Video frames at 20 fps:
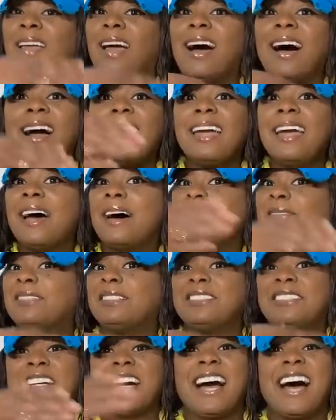I have
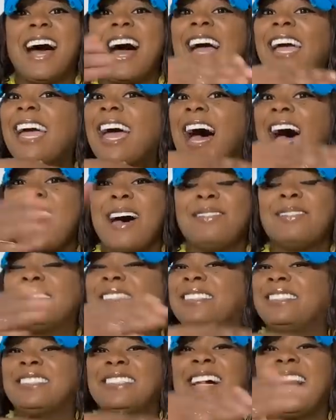to
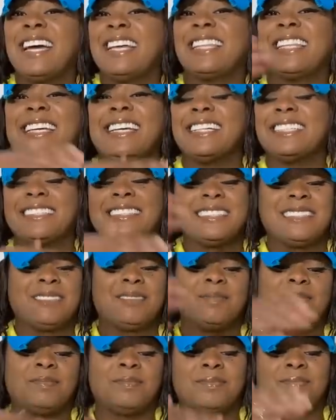try this.
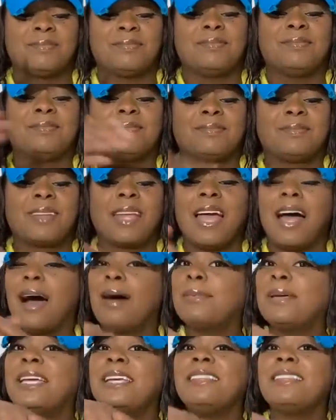I'm
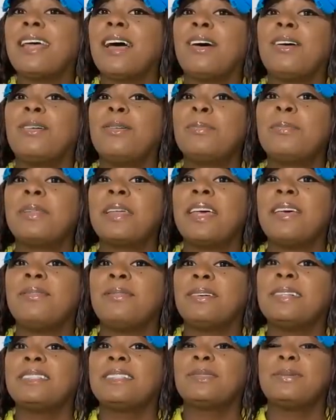gonna eat that whole plate
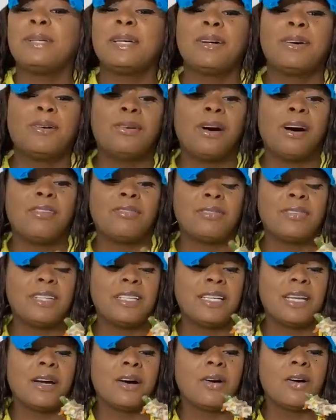once we go off
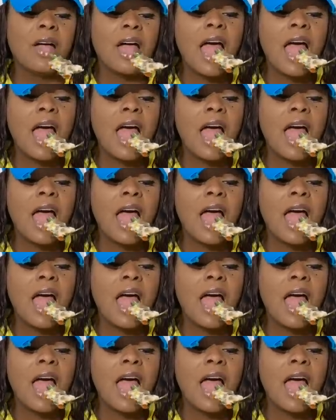video.